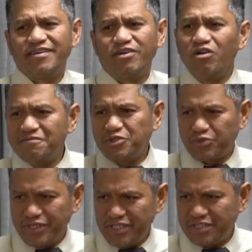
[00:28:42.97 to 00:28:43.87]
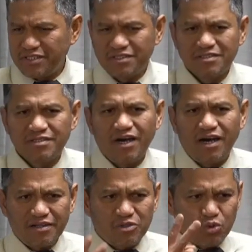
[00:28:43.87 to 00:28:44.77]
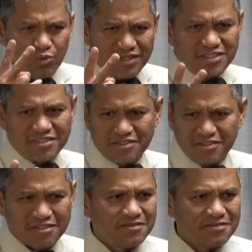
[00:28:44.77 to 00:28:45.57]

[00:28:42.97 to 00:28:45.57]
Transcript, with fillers: olive trees are the two witnesses.